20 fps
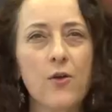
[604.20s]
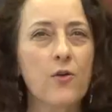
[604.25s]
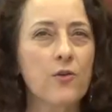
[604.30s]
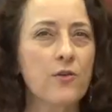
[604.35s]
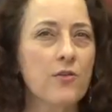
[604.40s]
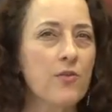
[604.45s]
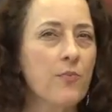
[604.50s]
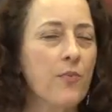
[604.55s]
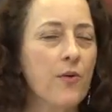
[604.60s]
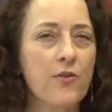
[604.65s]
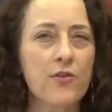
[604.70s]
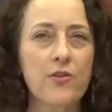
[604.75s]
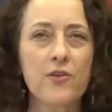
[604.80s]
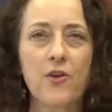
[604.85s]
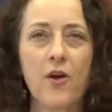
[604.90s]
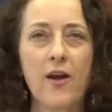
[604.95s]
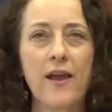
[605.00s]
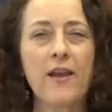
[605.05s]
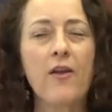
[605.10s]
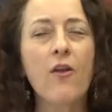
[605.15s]
oldest
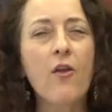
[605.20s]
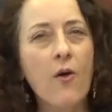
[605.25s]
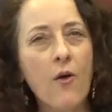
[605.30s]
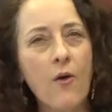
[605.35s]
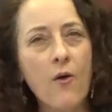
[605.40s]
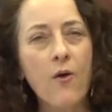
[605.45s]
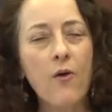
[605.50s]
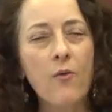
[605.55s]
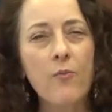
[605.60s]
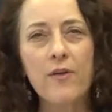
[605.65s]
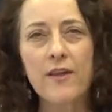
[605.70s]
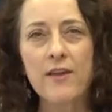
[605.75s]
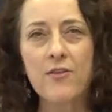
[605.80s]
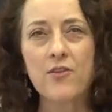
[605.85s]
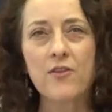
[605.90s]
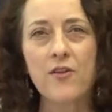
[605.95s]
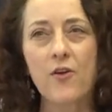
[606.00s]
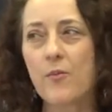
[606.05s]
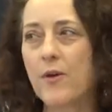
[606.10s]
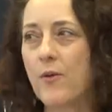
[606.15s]
person I know.
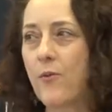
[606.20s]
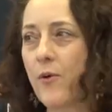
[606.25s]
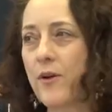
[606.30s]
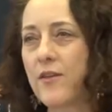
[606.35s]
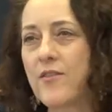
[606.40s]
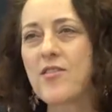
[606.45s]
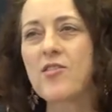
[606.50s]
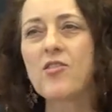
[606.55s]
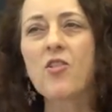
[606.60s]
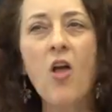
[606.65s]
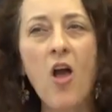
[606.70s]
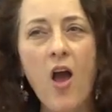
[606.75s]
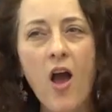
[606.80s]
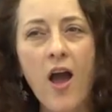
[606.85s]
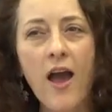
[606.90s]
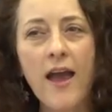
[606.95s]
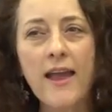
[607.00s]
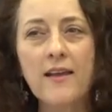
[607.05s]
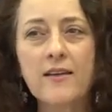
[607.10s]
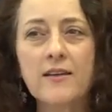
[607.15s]
Please tell me what it's
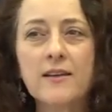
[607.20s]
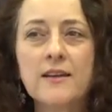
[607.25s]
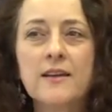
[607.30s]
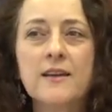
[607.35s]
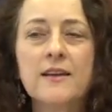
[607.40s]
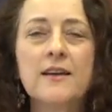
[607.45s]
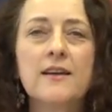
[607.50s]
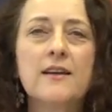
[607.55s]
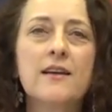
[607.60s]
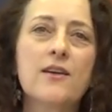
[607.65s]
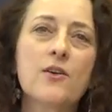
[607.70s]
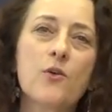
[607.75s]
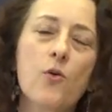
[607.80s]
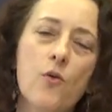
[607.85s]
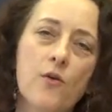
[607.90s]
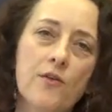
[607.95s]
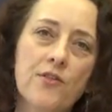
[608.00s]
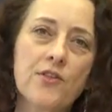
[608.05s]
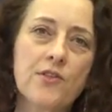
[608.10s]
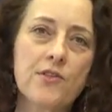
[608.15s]
like. Of
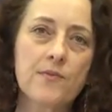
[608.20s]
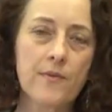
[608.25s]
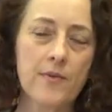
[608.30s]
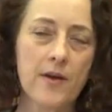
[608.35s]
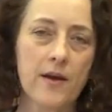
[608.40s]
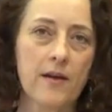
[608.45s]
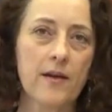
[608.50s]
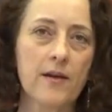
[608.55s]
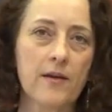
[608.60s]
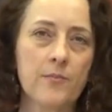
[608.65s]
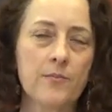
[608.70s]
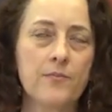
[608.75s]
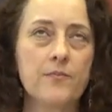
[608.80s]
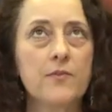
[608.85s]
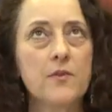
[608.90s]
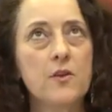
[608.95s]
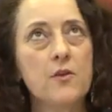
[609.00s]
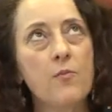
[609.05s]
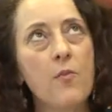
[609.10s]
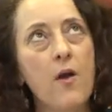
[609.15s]
course,
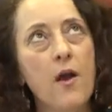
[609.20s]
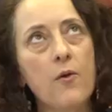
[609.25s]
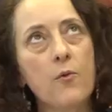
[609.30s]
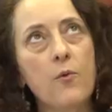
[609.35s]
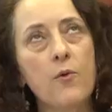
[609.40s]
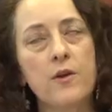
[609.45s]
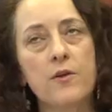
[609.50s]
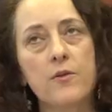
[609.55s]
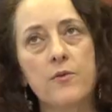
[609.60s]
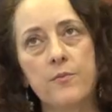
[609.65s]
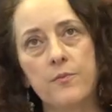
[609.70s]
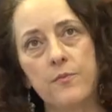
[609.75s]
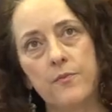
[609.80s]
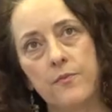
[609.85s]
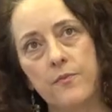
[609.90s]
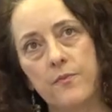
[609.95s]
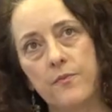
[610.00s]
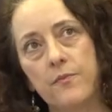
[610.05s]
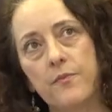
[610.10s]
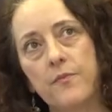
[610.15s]
you might want to,
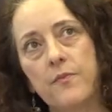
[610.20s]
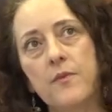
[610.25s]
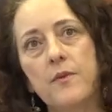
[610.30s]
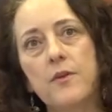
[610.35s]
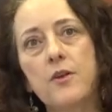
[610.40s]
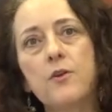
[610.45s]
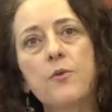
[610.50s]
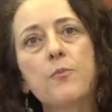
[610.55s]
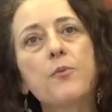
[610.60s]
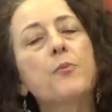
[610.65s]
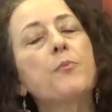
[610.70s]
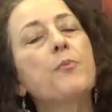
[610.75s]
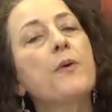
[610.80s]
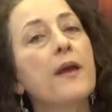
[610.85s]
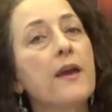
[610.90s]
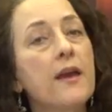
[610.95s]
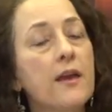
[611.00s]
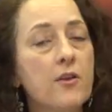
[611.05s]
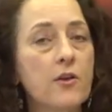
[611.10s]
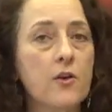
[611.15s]
you know,
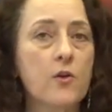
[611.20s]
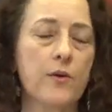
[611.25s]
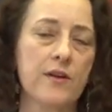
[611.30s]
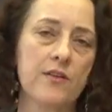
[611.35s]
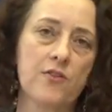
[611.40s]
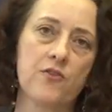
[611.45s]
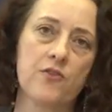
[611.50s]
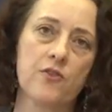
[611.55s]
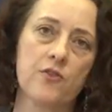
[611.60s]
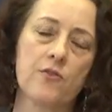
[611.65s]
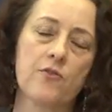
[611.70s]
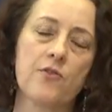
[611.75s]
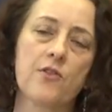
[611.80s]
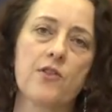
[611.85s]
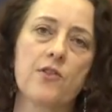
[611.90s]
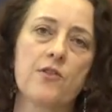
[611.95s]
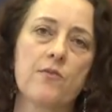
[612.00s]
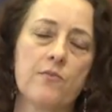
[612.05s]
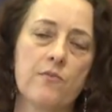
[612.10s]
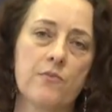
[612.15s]
prepare your
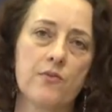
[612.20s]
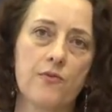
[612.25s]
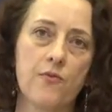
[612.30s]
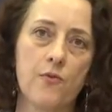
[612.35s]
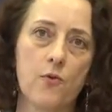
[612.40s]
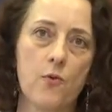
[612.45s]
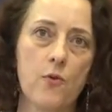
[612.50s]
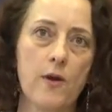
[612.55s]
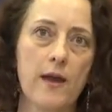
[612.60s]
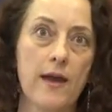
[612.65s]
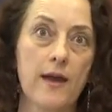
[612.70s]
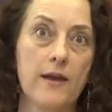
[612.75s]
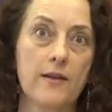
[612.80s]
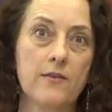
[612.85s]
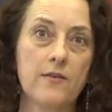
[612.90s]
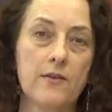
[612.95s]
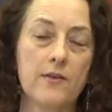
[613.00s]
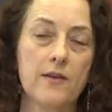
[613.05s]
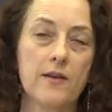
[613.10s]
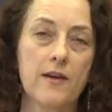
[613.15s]
questions
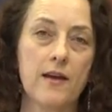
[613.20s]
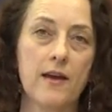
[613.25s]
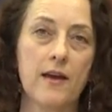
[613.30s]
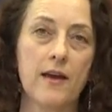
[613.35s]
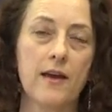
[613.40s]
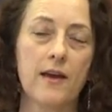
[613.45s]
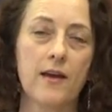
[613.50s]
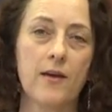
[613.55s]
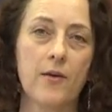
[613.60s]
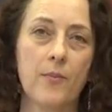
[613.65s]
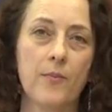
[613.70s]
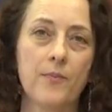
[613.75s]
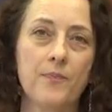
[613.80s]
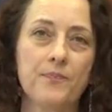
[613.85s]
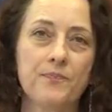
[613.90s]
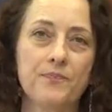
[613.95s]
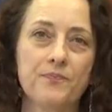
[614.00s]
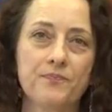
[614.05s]
beforehand. And